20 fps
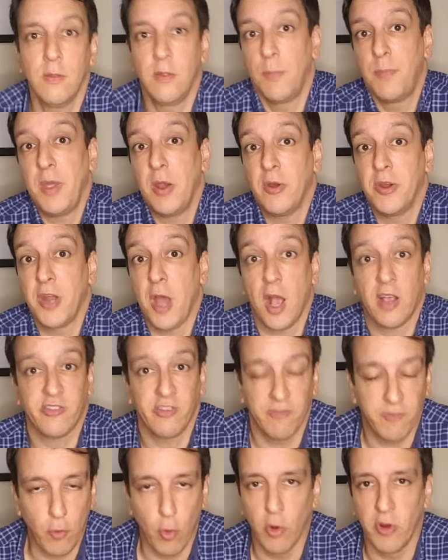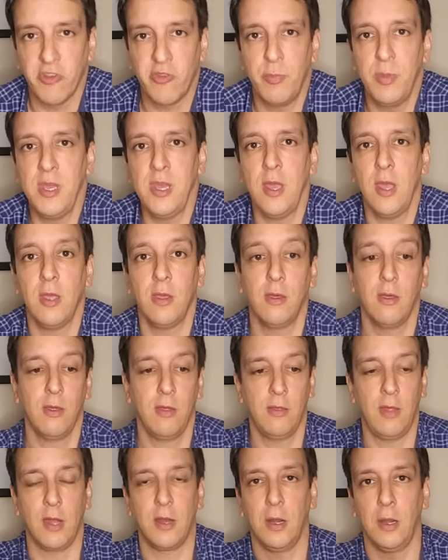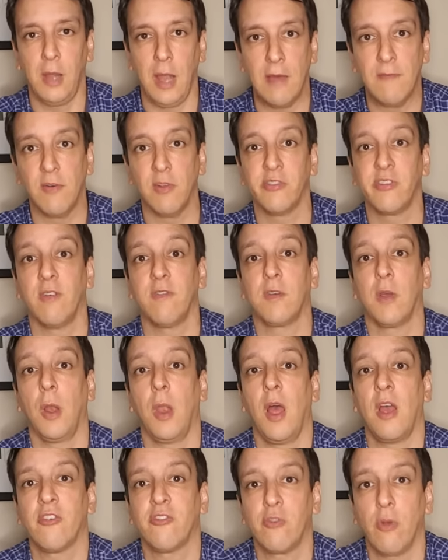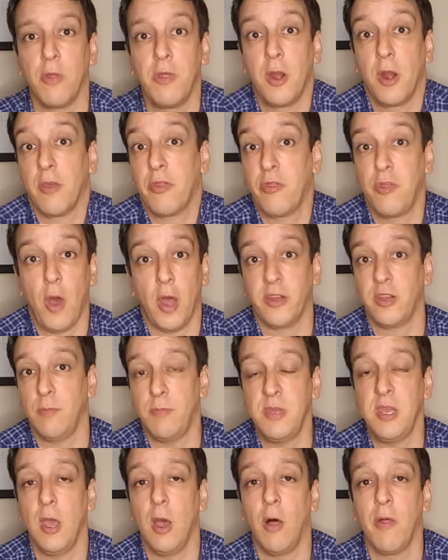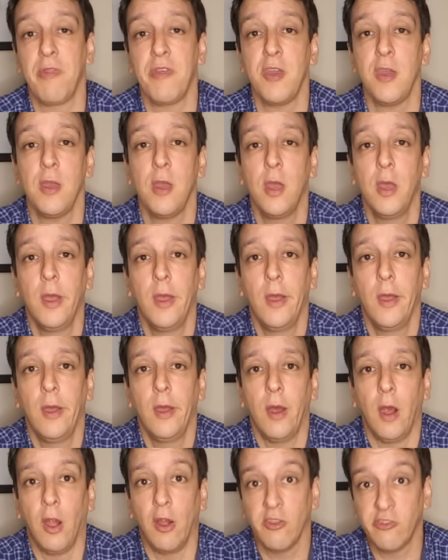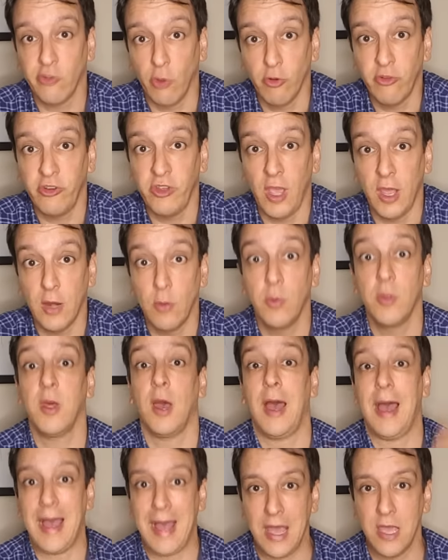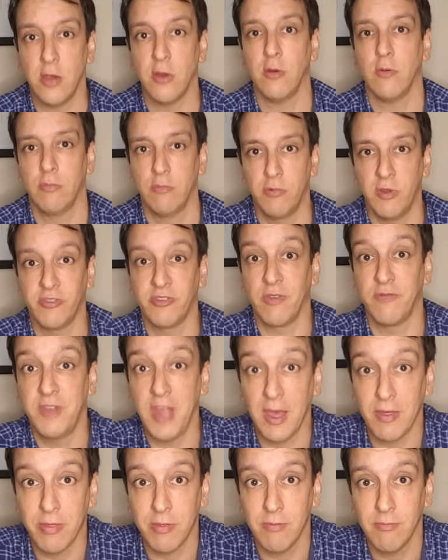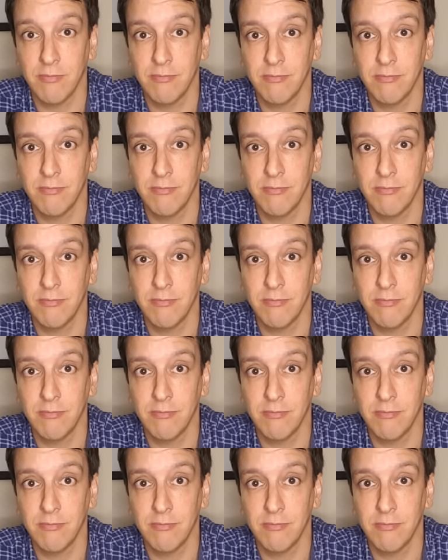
The paradox, of course, being that levels of cholesterol that are thought to be healthy are associated with higher risk of death.